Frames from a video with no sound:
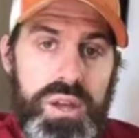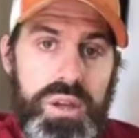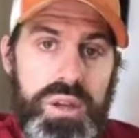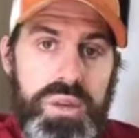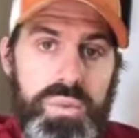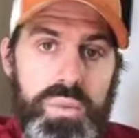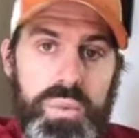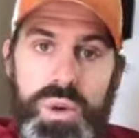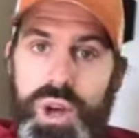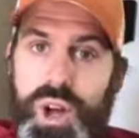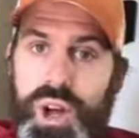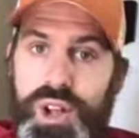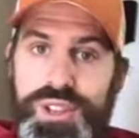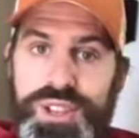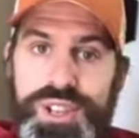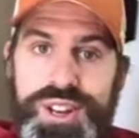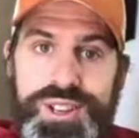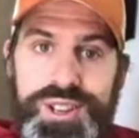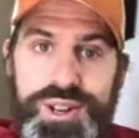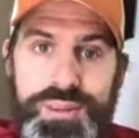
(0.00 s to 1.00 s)
We all
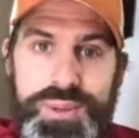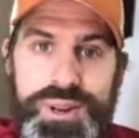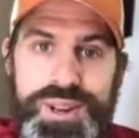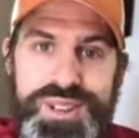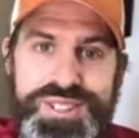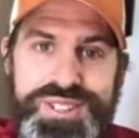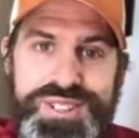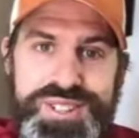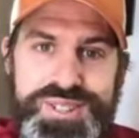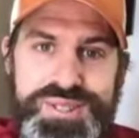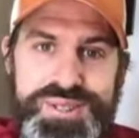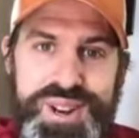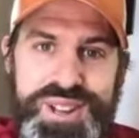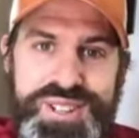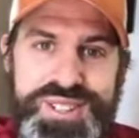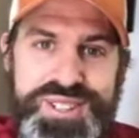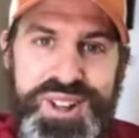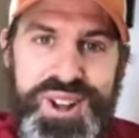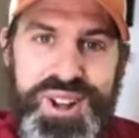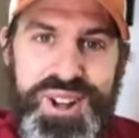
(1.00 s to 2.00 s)
need a little bit of
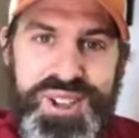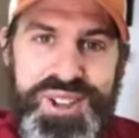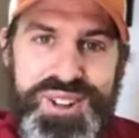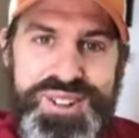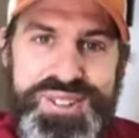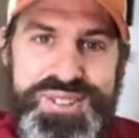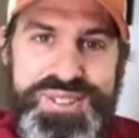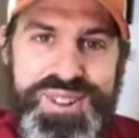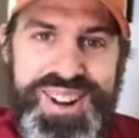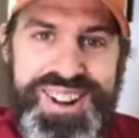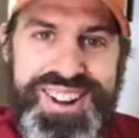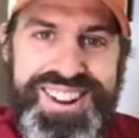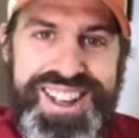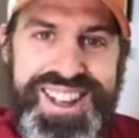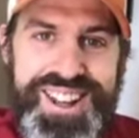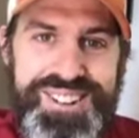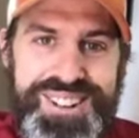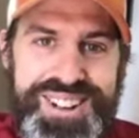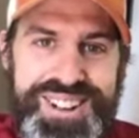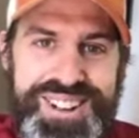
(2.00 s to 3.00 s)
distress tolerance right
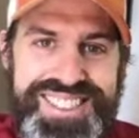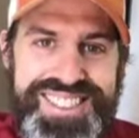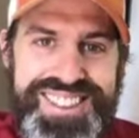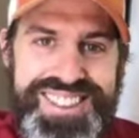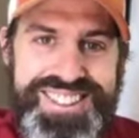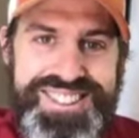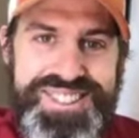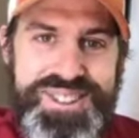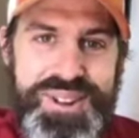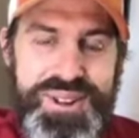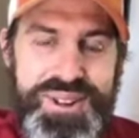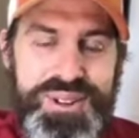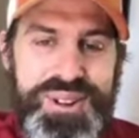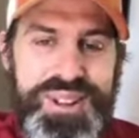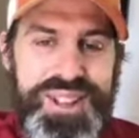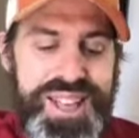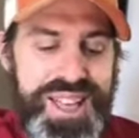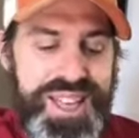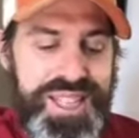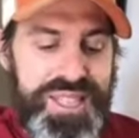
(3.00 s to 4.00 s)
now, I think. So
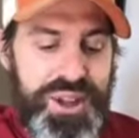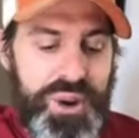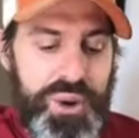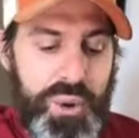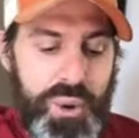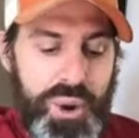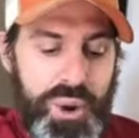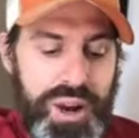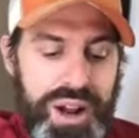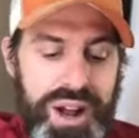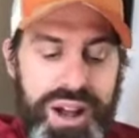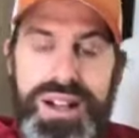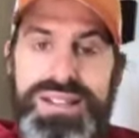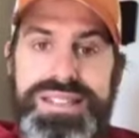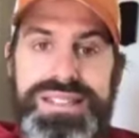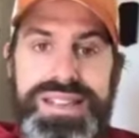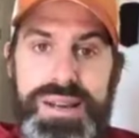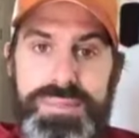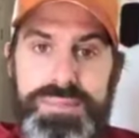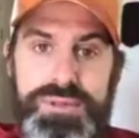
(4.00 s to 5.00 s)
the core
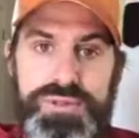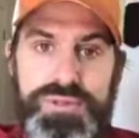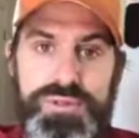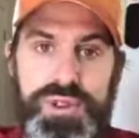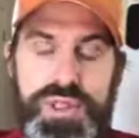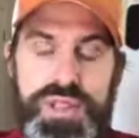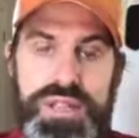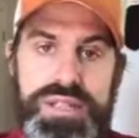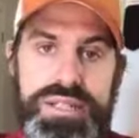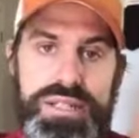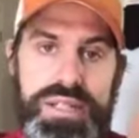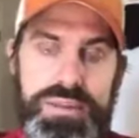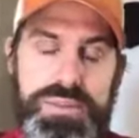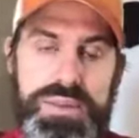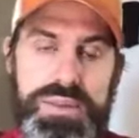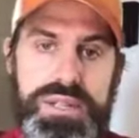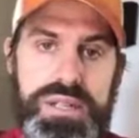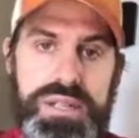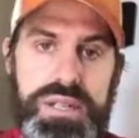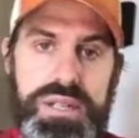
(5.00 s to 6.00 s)
concept for this
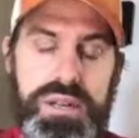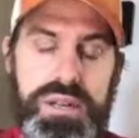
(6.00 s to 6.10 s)
DBT